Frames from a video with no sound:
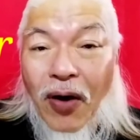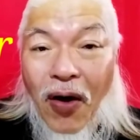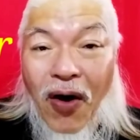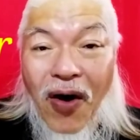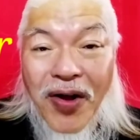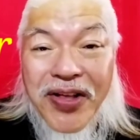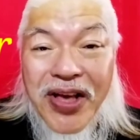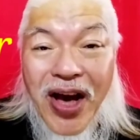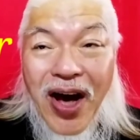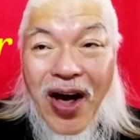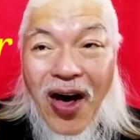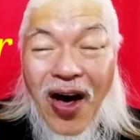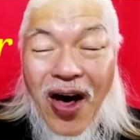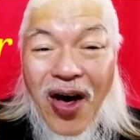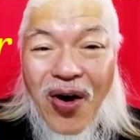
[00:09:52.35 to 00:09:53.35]
On your
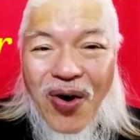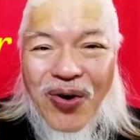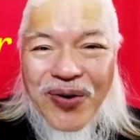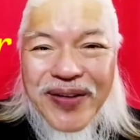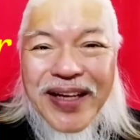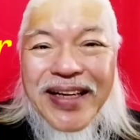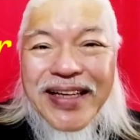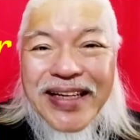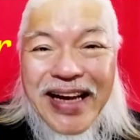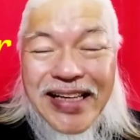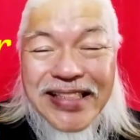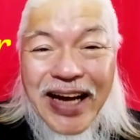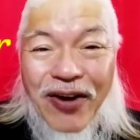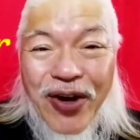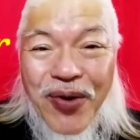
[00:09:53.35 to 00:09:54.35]
own.
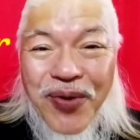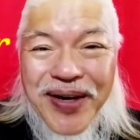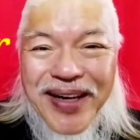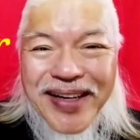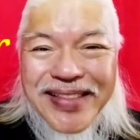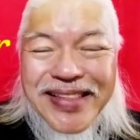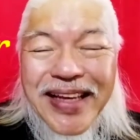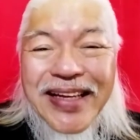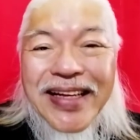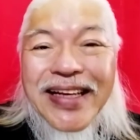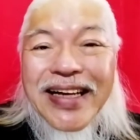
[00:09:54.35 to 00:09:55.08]
That's how it works.